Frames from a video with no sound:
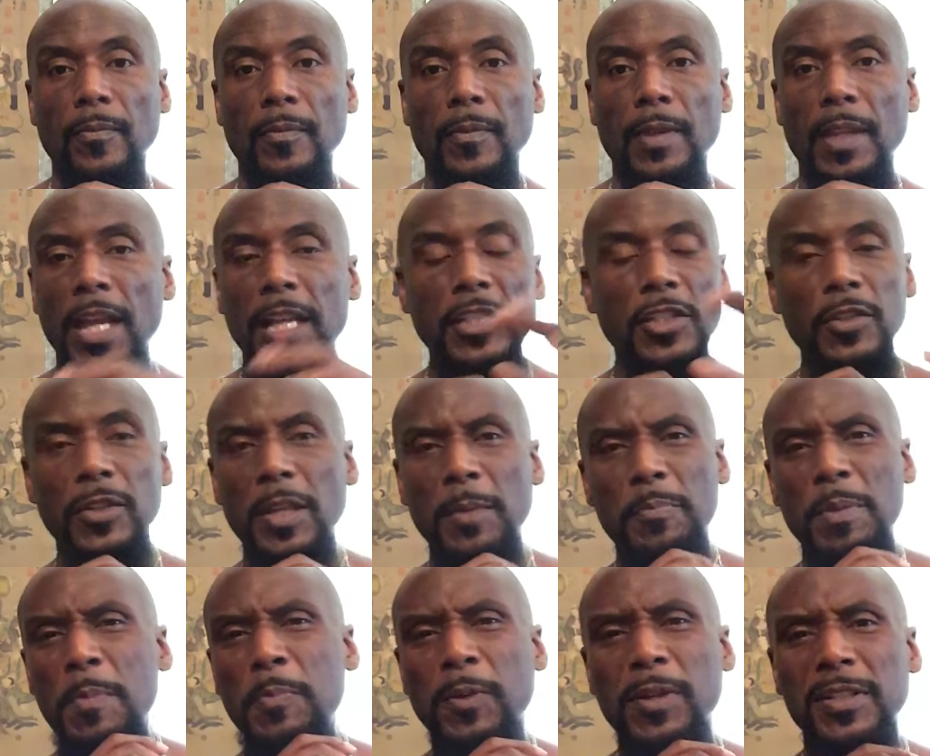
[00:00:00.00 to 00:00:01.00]
Not so that
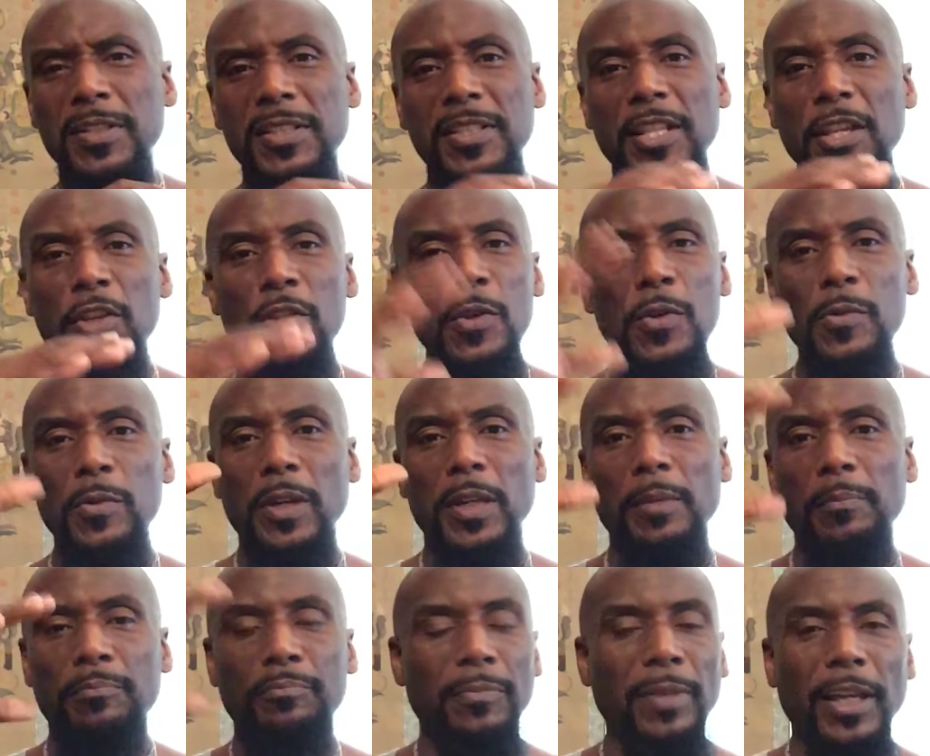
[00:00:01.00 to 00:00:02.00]
people could see you
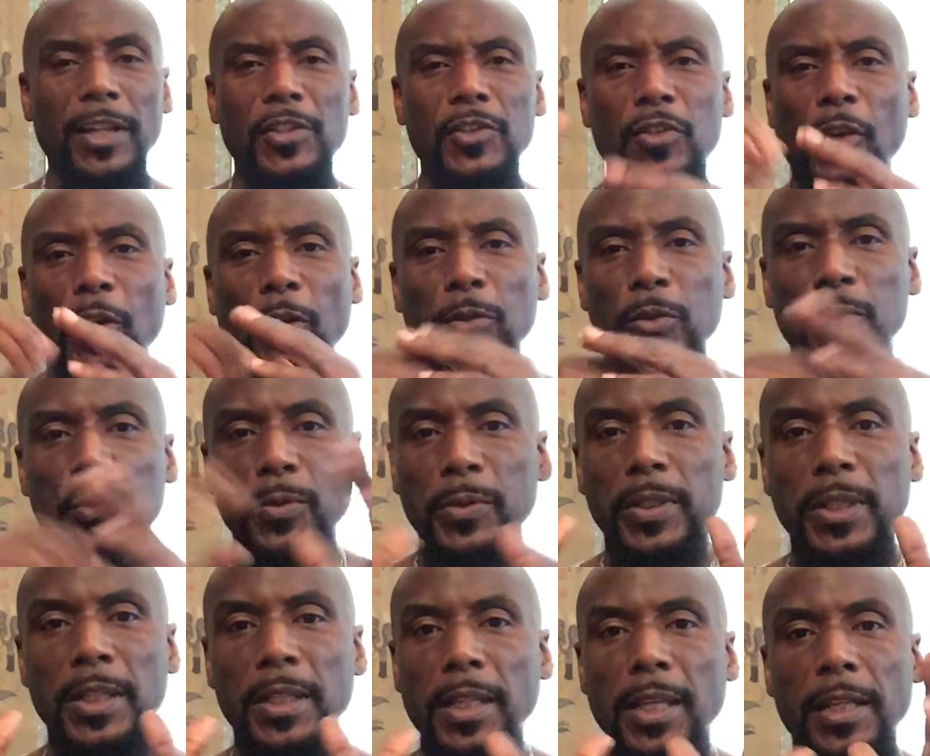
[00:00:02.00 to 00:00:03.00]
and exalt you,
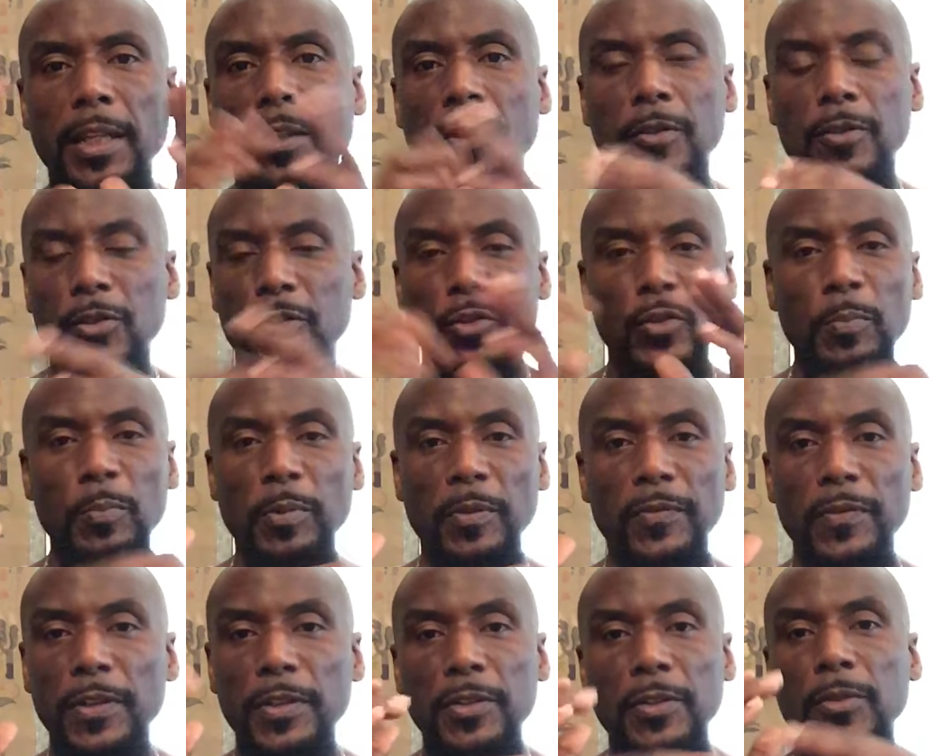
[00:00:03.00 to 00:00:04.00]
any of that other
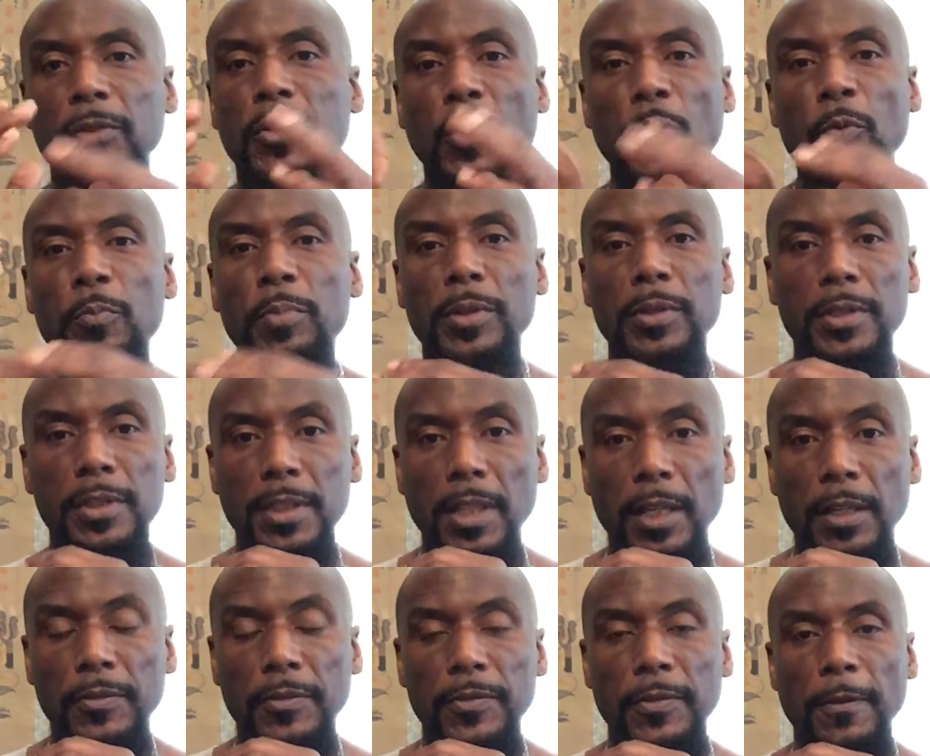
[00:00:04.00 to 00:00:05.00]
superficial, stupid
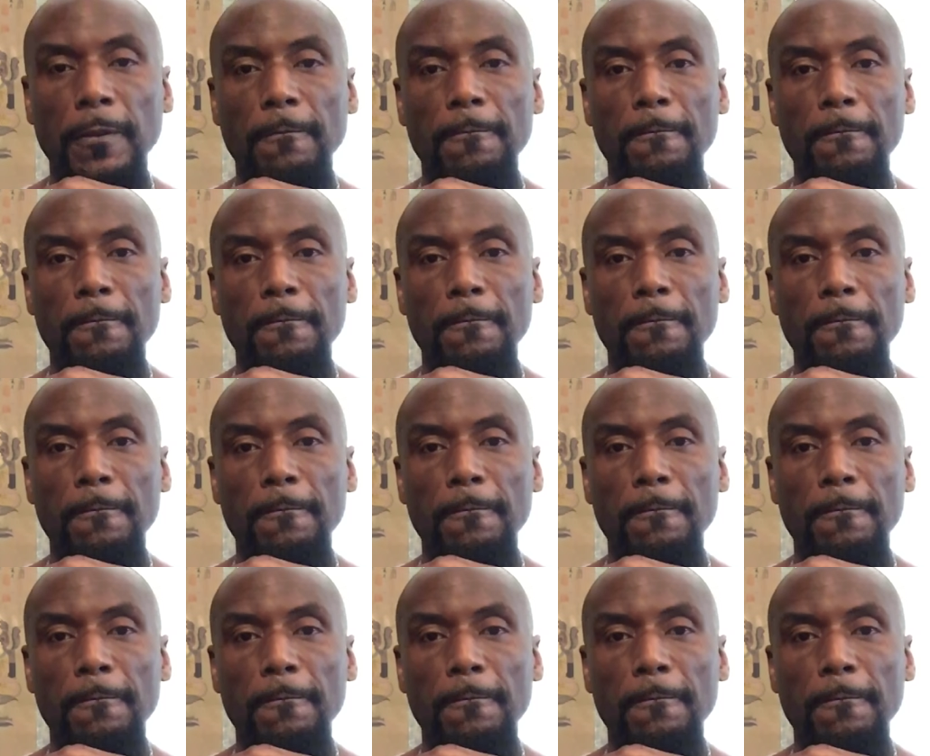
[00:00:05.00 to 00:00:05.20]
stuff,